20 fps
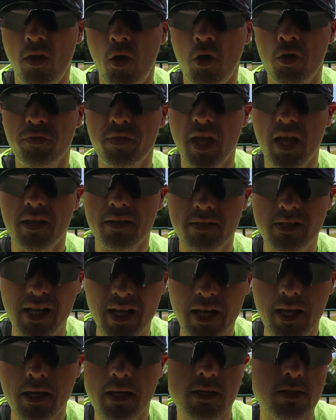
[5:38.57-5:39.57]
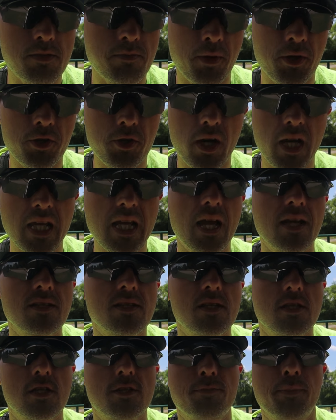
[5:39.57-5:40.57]
on that day, his mother had gotten
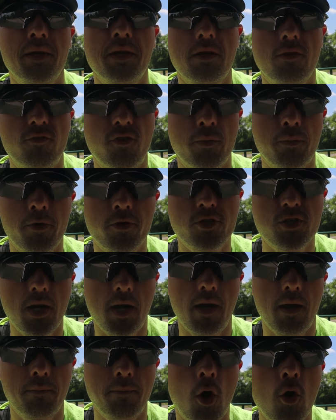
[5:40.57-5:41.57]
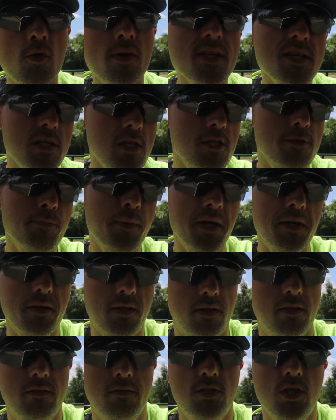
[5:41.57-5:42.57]
suspended from her job. Only
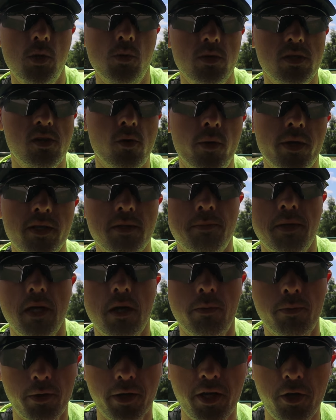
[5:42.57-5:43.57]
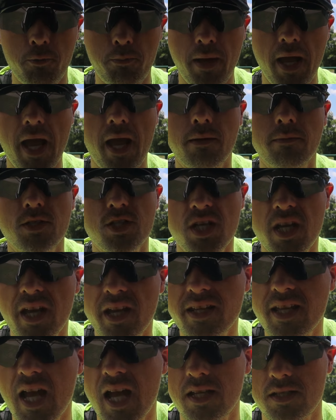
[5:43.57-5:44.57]
suspended. She was going to be able to go back, but she
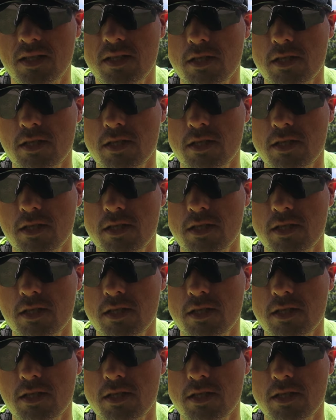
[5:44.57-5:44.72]
had gotten